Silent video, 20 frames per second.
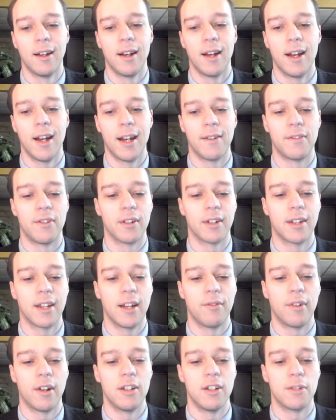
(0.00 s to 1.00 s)
And if their
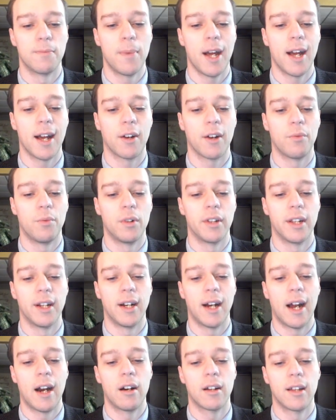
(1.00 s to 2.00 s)
king runs back, well,
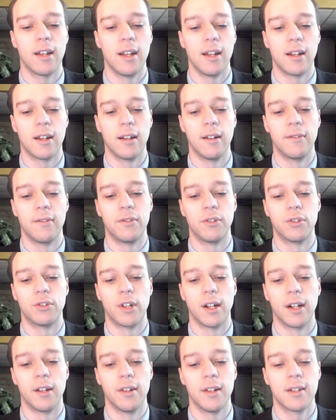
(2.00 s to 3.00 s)
then our king can
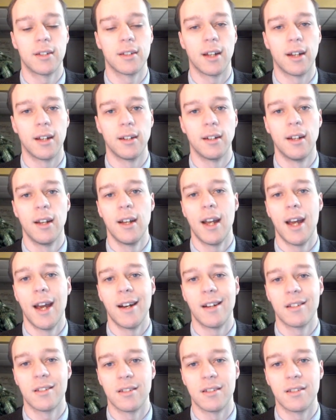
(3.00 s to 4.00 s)
infiltrate on this side
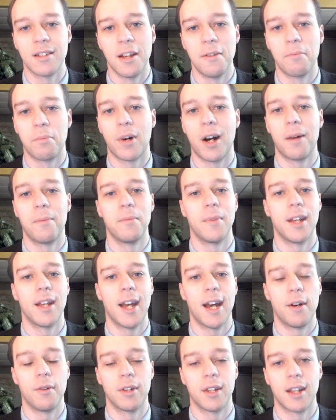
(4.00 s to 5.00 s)
and it's the same problem they
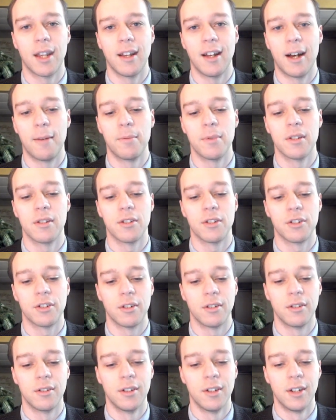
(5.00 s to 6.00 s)
had with the king
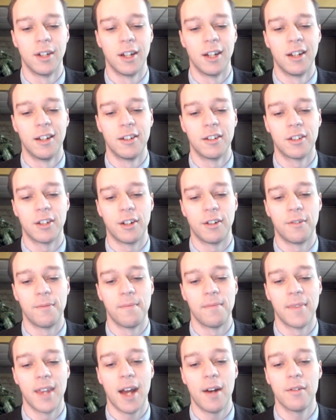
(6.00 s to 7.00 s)
opposition. So
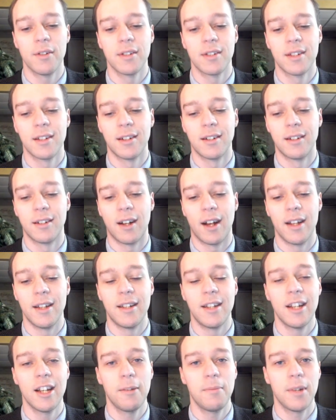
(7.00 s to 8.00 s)
that was the
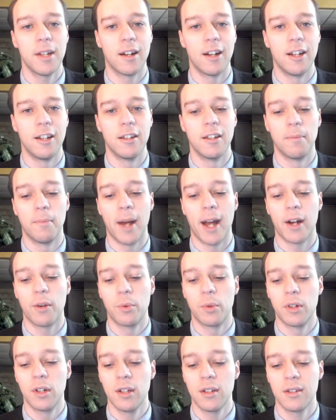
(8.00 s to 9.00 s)
idea behind the
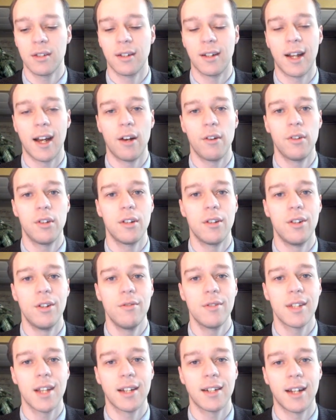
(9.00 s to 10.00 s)
backwardness and how you can
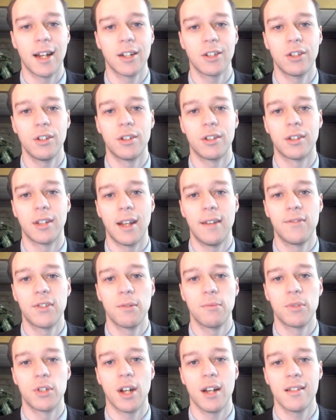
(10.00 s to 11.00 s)
use that to actually save
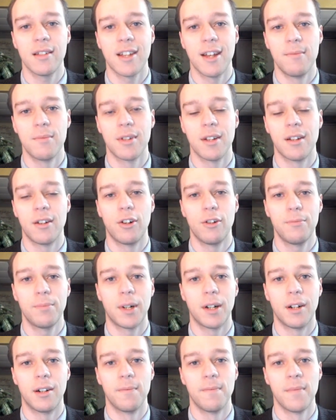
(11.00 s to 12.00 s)
some chess games on your own
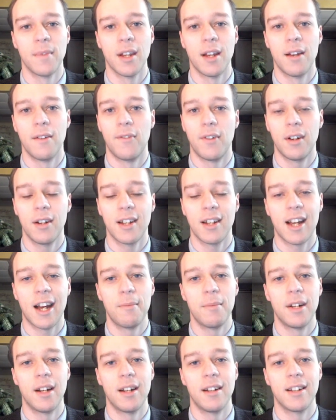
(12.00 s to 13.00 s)
part. Very
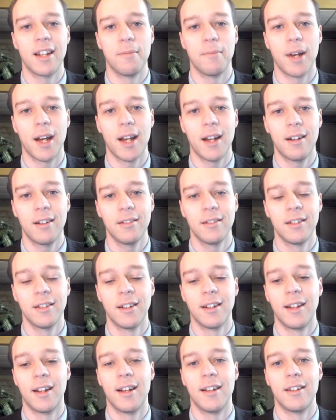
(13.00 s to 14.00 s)
common endgame pattern,
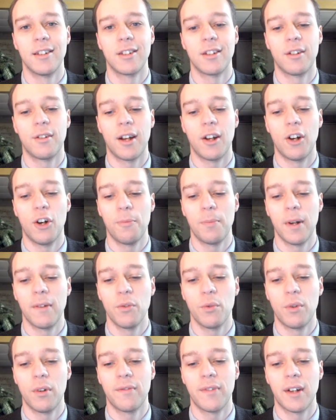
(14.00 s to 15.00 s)
and so I hope
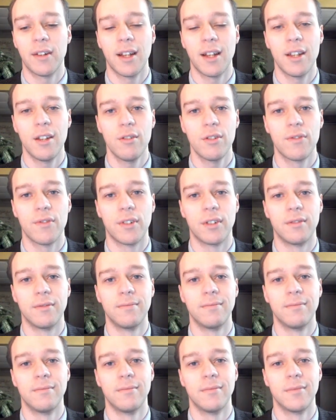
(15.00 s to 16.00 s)
everyone found that useful.
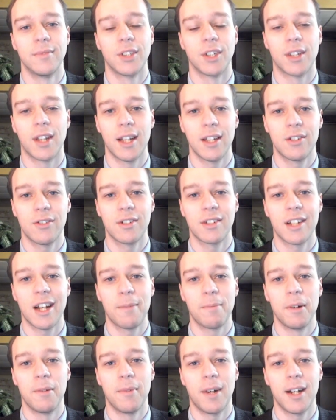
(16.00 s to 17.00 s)
So thanks for
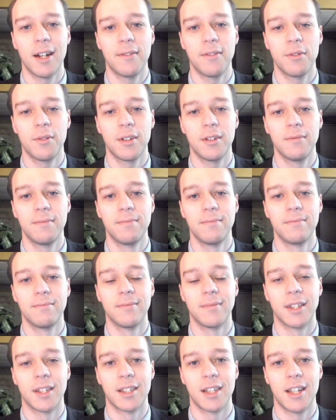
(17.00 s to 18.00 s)
stopping by, everyone.
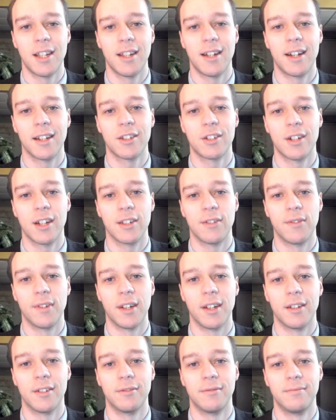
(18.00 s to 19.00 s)
I'll see you in the next chess
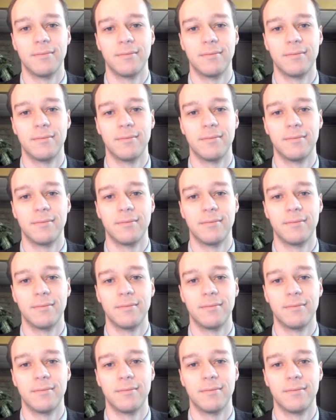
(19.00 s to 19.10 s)
video.